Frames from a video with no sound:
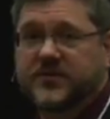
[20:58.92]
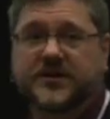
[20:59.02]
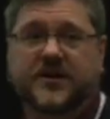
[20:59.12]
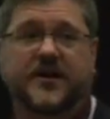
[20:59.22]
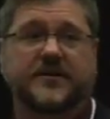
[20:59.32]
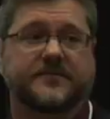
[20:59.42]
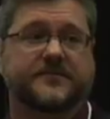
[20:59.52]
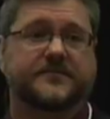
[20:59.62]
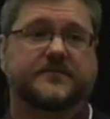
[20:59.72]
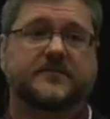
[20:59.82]
or decline,
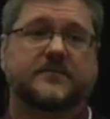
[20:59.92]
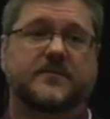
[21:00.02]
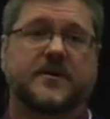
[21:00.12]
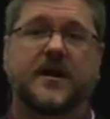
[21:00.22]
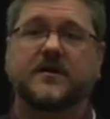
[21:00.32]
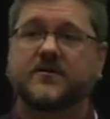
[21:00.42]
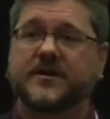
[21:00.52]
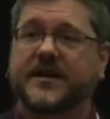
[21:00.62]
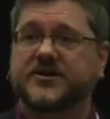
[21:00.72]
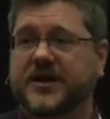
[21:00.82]
not
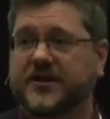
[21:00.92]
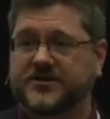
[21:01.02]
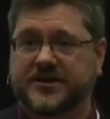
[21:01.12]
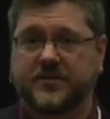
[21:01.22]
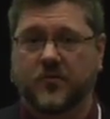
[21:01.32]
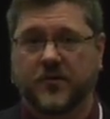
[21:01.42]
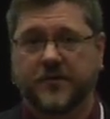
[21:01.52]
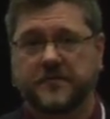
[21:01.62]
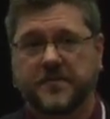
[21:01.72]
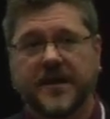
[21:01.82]
doing that challenge anymore.
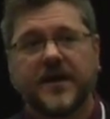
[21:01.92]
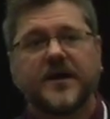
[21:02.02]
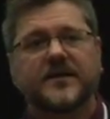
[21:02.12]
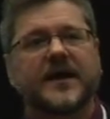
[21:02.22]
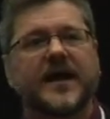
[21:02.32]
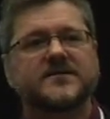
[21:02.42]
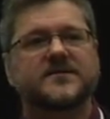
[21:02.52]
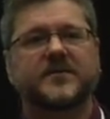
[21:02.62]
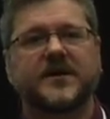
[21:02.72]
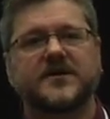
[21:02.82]
That has
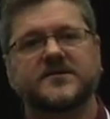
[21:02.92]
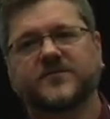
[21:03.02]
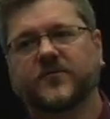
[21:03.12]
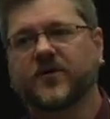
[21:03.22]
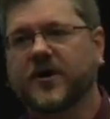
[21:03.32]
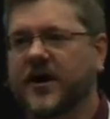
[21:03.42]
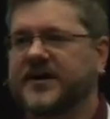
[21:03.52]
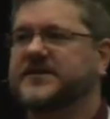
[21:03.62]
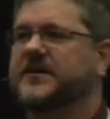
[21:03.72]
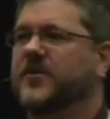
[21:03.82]
some ease for our
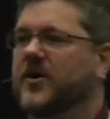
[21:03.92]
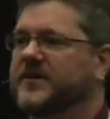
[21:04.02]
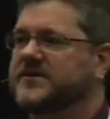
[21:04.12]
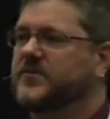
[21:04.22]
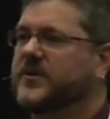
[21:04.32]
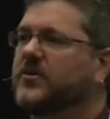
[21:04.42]
IT departments. We no